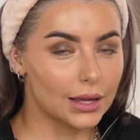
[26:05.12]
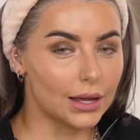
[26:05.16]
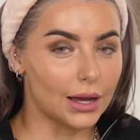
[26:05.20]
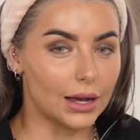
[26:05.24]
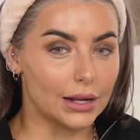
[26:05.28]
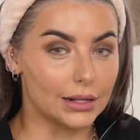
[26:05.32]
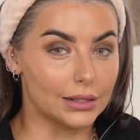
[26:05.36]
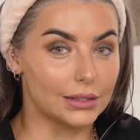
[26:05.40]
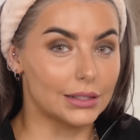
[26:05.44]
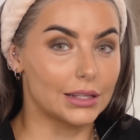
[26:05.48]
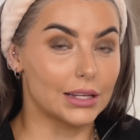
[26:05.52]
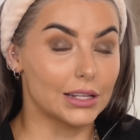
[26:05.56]

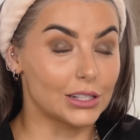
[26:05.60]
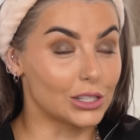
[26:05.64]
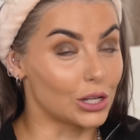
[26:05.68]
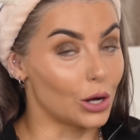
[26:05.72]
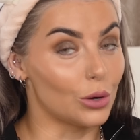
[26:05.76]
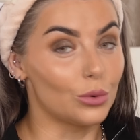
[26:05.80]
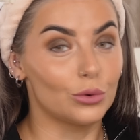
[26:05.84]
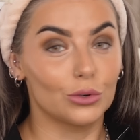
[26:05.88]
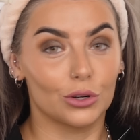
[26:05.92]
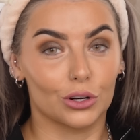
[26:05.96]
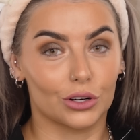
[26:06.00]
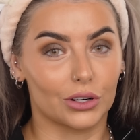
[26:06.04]
and
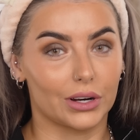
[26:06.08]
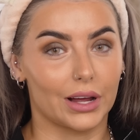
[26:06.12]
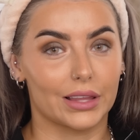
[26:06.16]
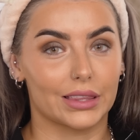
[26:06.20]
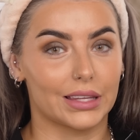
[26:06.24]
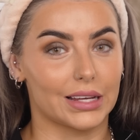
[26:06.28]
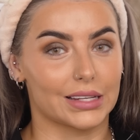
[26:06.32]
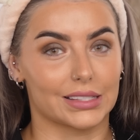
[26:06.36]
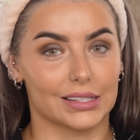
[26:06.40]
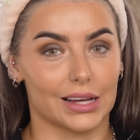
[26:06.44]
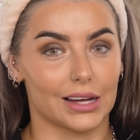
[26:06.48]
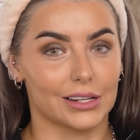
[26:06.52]
don't look like
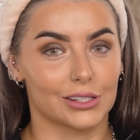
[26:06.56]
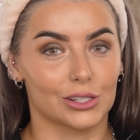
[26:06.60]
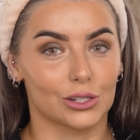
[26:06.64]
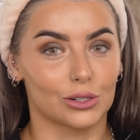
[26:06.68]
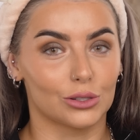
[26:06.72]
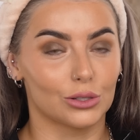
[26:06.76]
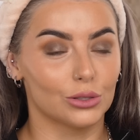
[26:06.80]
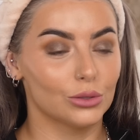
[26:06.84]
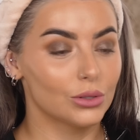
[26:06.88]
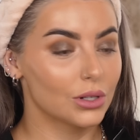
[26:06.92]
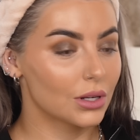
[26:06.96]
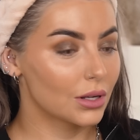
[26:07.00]
this at
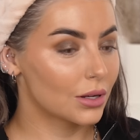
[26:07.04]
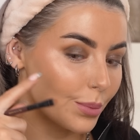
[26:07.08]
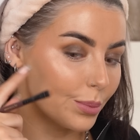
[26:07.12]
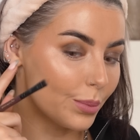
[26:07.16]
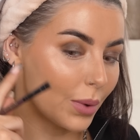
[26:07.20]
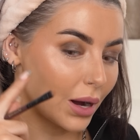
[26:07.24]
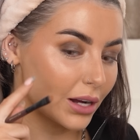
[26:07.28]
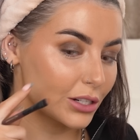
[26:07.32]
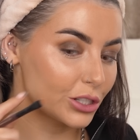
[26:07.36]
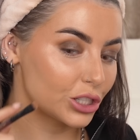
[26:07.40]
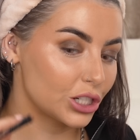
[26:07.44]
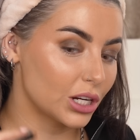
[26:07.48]
all?
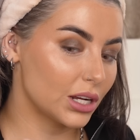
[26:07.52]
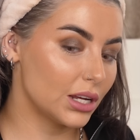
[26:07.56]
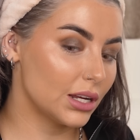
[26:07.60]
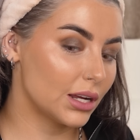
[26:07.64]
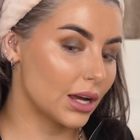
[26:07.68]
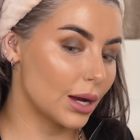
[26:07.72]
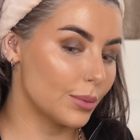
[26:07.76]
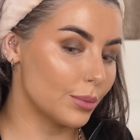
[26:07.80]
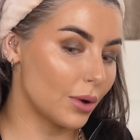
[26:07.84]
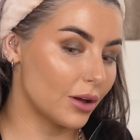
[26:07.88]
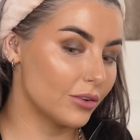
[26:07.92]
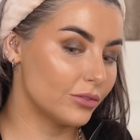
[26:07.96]
My cheek
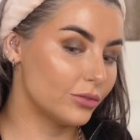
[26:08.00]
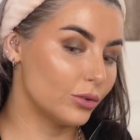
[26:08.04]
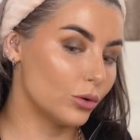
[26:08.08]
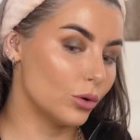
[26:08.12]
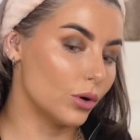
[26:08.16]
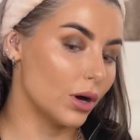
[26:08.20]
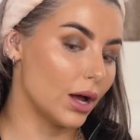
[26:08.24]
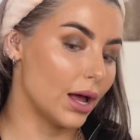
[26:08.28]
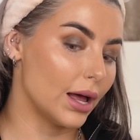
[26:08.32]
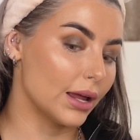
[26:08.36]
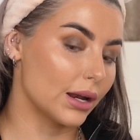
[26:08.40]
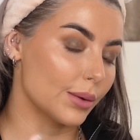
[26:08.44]
and my
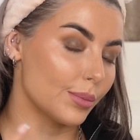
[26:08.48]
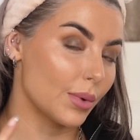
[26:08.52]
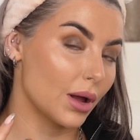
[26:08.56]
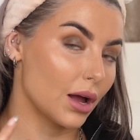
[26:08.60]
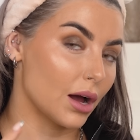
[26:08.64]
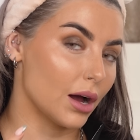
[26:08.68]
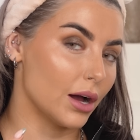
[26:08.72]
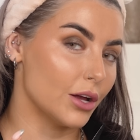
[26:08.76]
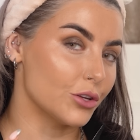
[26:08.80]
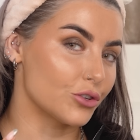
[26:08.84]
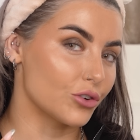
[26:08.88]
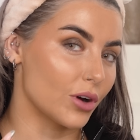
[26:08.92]
forehead and my
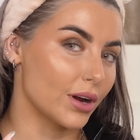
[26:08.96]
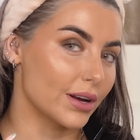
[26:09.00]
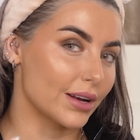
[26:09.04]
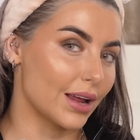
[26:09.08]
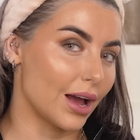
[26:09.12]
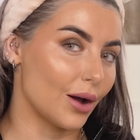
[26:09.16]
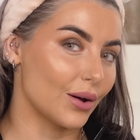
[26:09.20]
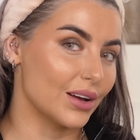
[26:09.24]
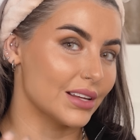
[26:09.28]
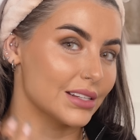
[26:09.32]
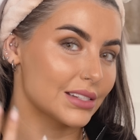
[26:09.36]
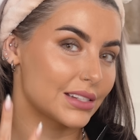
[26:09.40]
eyes right
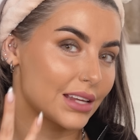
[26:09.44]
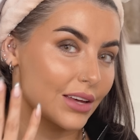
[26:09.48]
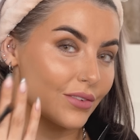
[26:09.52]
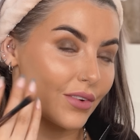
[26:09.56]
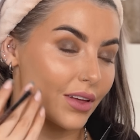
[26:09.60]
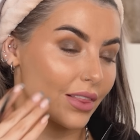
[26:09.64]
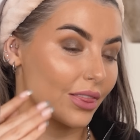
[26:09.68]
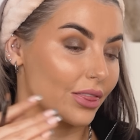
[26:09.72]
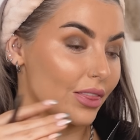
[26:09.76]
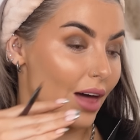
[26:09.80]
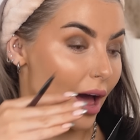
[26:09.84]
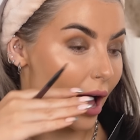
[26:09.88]
now is
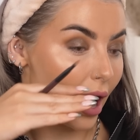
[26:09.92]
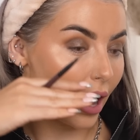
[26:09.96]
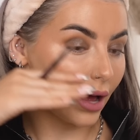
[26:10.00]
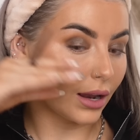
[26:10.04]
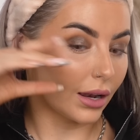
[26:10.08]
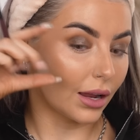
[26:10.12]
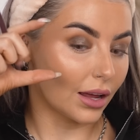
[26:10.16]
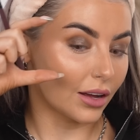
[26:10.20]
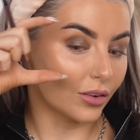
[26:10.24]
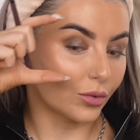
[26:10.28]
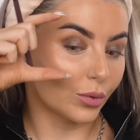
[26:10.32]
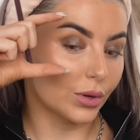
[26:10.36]
giving that.
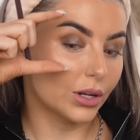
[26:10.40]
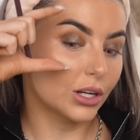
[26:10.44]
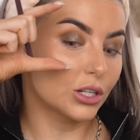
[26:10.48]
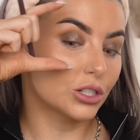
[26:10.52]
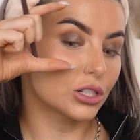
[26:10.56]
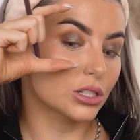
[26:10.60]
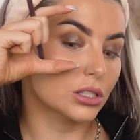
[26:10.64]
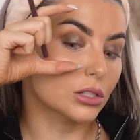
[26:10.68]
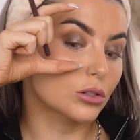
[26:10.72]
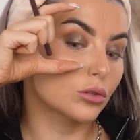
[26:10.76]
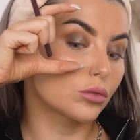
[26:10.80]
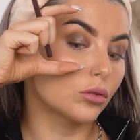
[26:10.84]
Like if we could
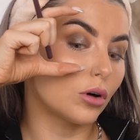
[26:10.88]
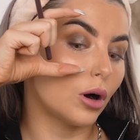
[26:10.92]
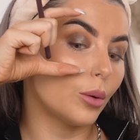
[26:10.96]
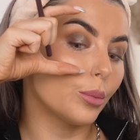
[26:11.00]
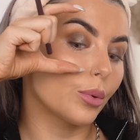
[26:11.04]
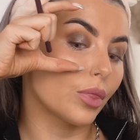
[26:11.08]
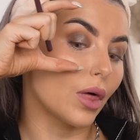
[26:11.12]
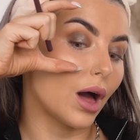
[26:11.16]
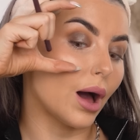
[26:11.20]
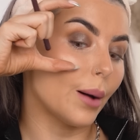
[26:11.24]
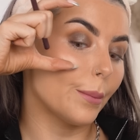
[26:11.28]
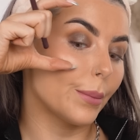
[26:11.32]
just
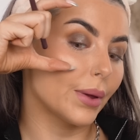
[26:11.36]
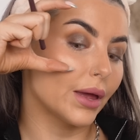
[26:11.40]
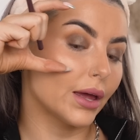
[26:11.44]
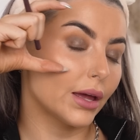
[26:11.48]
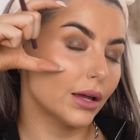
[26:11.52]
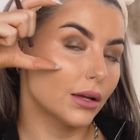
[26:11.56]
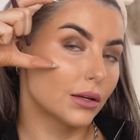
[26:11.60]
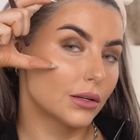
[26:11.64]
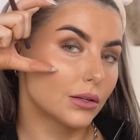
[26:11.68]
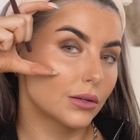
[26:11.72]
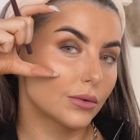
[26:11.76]
crop that bit,